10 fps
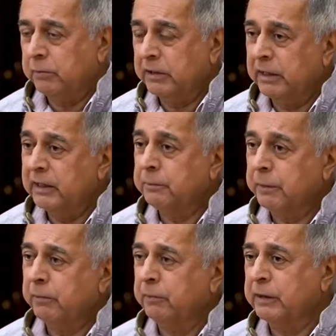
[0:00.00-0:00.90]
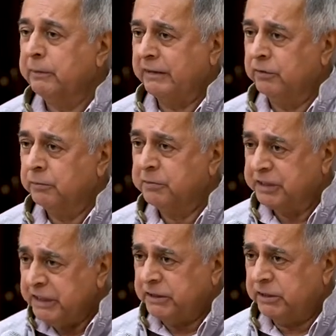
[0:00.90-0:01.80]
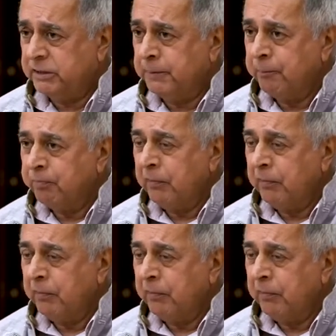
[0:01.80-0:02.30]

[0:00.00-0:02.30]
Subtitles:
prominent, and the people with the maximum reach.